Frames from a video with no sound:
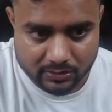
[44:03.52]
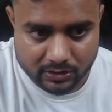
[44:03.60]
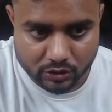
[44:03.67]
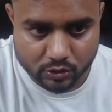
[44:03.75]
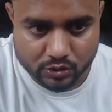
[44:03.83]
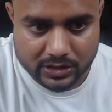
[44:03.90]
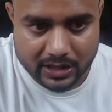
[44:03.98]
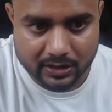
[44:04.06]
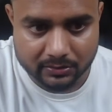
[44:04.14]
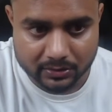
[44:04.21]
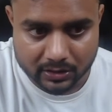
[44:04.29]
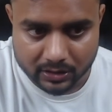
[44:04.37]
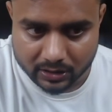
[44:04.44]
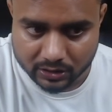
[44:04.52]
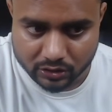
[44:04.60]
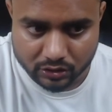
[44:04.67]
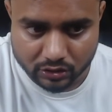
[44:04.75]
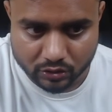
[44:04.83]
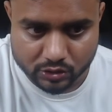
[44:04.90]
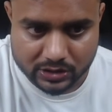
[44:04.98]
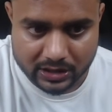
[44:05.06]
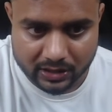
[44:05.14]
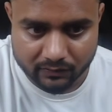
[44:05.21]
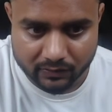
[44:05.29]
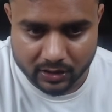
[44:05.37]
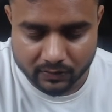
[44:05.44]
Use the
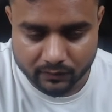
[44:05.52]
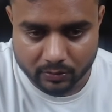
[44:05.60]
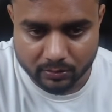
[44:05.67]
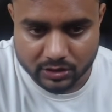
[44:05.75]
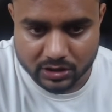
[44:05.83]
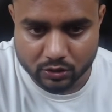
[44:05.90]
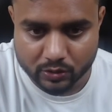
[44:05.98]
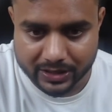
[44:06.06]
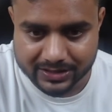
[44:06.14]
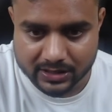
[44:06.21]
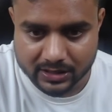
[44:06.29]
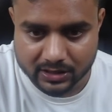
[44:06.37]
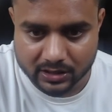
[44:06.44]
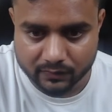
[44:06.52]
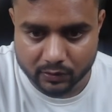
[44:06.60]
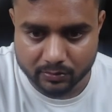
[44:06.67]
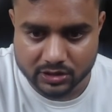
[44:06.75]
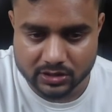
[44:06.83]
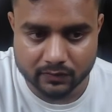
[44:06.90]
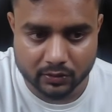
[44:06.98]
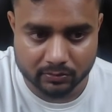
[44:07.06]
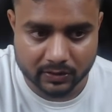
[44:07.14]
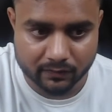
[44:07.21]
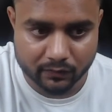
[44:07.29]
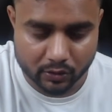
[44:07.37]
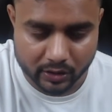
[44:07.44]
given information to extract information from the
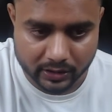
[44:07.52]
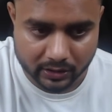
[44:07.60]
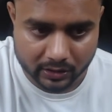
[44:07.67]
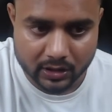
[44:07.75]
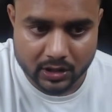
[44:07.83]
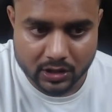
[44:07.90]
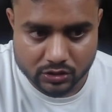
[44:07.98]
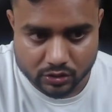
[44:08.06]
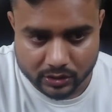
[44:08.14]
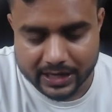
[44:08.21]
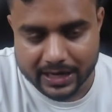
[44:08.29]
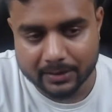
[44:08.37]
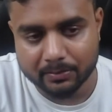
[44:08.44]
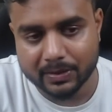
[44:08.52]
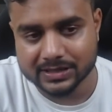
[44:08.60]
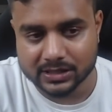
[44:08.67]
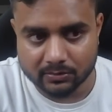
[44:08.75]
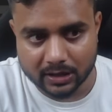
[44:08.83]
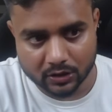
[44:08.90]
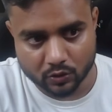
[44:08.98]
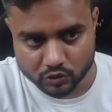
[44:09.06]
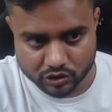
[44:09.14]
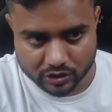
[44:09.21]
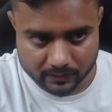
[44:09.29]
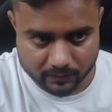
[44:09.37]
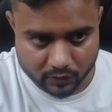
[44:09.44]
following. So here I am passing my
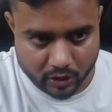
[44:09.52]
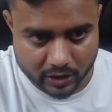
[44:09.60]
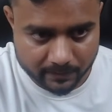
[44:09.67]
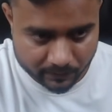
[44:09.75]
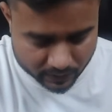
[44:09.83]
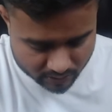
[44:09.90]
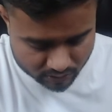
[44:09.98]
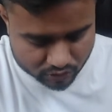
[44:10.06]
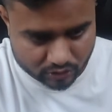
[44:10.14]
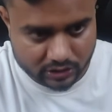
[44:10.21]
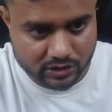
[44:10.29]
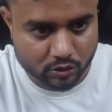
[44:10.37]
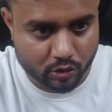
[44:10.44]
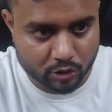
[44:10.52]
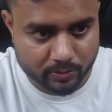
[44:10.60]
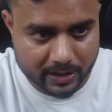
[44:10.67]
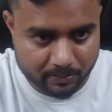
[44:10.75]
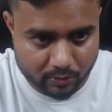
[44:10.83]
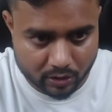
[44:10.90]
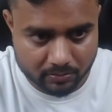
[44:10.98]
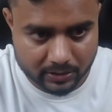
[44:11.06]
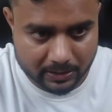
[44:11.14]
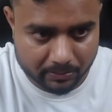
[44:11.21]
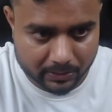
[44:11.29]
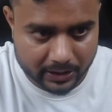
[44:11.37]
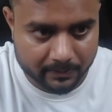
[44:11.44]
question. Got it? So that's going to be a prompt
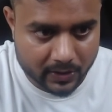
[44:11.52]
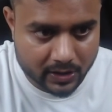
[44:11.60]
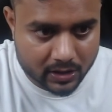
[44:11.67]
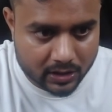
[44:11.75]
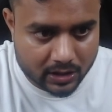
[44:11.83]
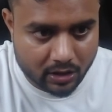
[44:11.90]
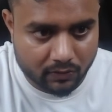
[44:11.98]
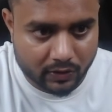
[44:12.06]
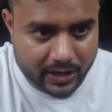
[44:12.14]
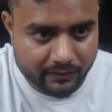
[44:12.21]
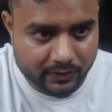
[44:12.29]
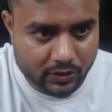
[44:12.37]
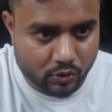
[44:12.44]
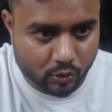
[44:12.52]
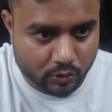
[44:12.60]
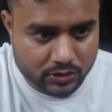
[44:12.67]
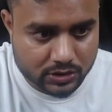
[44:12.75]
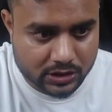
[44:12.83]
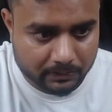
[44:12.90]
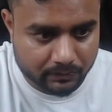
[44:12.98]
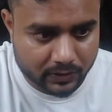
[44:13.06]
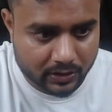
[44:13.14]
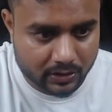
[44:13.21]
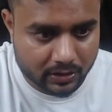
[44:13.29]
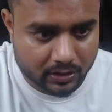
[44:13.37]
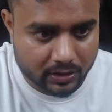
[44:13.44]
template. Now what I will do, see,
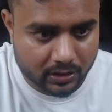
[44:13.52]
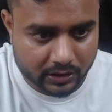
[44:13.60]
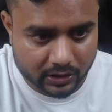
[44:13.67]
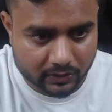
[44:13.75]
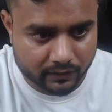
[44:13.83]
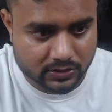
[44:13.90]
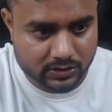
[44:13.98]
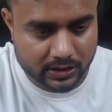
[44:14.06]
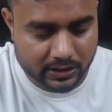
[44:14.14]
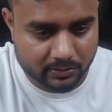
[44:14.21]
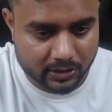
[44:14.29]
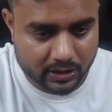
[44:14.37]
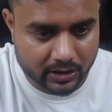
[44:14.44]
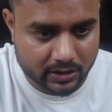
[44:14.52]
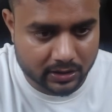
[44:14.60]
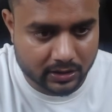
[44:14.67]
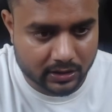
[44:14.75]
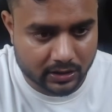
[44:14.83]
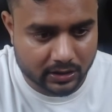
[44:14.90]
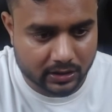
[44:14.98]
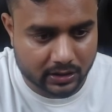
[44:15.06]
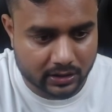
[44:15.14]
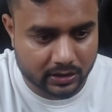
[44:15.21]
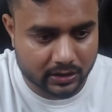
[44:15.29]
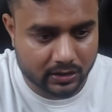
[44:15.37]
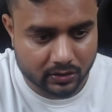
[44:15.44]
here first let me run it.
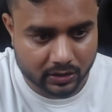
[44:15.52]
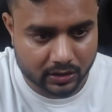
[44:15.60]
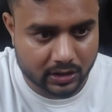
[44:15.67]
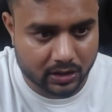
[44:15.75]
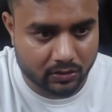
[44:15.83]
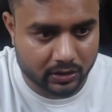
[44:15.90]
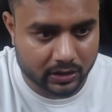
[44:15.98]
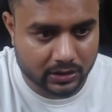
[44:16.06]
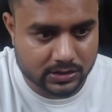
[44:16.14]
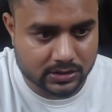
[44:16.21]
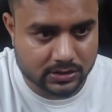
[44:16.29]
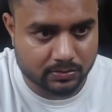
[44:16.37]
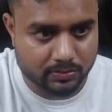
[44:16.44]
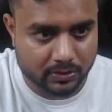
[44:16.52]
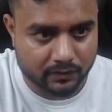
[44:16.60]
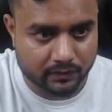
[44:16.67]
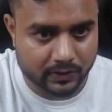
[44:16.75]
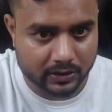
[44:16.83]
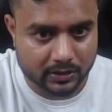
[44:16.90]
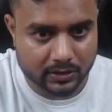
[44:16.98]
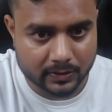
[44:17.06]
Okay, now it is perfect.